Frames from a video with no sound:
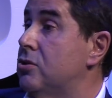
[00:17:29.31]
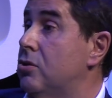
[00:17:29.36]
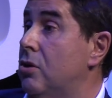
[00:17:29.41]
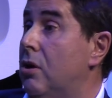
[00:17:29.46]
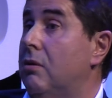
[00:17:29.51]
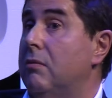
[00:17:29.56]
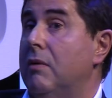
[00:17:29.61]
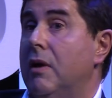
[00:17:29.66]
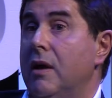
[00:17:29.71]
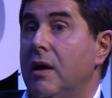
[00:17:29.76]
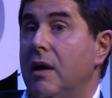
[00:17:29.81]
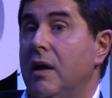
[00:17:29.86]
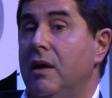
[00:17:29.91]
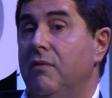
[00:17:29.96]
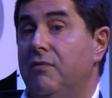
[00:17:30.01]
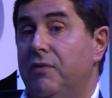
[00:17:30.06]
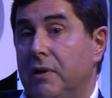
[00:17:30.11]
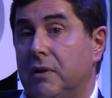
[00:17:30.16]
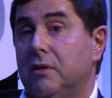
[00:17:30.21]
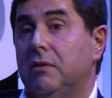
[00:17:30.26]
So
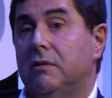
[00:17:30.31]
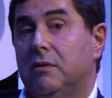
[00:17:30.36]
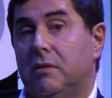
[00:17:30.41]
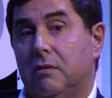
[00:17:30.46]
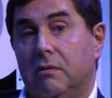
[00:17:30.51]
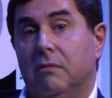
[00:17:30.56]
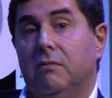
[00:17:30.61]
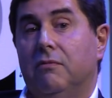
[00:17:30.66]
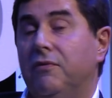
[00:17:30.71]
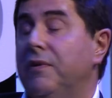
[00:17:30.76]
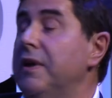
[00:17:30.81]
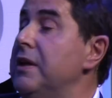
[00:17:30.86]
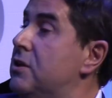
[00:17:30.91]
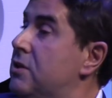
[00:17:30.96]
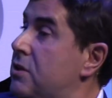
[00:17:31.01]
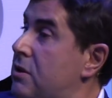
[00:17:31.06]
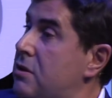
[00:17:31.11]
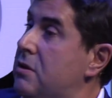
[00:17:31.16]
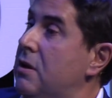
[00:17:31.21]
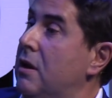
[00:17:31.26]
if it
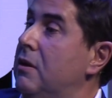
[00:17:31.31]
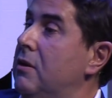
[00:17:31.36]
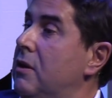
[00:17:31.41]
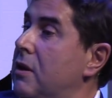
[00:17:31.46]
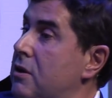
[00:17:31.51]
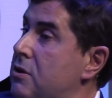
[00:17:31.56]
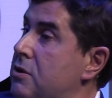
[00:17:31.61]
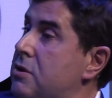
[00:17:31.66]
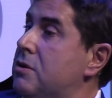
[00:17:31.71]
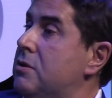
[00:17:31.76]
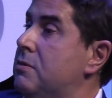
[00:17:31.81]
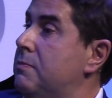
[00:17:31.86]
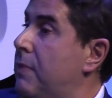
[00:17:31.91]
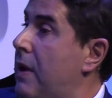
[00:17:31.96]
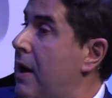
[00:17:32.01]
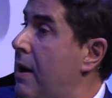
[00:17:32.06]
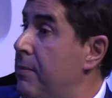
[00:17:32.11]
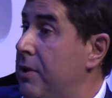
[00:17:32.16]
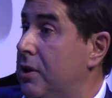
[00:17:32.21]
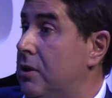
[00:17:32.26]
fits in these
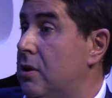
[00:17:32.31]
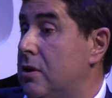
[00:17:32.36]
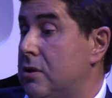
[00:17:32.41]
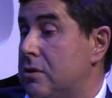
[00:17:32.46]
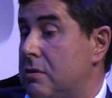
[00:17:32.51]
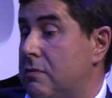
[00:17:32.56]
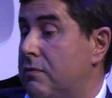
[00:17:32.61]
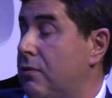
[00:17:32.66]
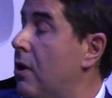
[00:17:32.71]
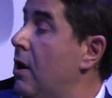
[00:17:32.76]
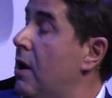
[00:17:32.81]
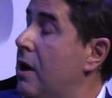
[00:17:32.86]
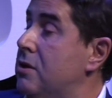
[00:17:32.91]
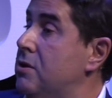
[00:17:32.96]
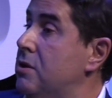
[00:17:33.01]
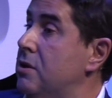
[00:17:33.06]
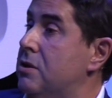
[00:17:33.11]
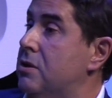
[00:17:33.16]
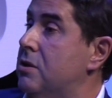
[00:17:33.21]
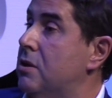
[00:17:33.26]
parameters, for
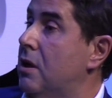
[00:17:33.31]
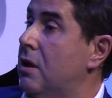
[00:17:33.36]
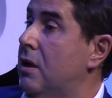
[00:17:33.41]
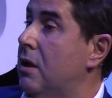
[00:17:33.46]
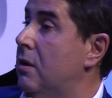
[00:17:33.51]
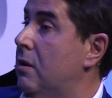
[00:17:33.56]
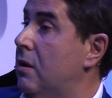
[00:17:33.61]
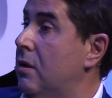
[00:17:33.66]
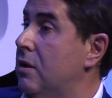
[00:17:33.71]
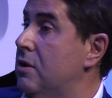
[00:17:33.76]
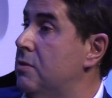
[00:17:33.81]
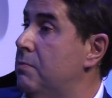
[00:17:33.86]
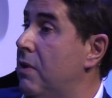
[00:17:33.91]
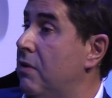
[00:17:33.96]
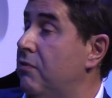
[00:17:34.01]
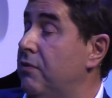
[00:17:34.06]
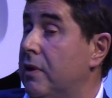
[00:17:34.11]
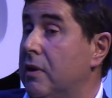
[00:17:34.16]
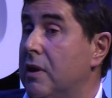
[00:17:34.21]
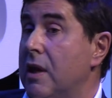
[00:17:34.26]
us is
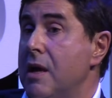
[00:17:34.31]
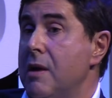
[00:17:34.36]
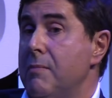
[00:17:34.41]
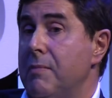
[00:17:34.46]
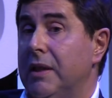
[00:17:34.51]
perfect.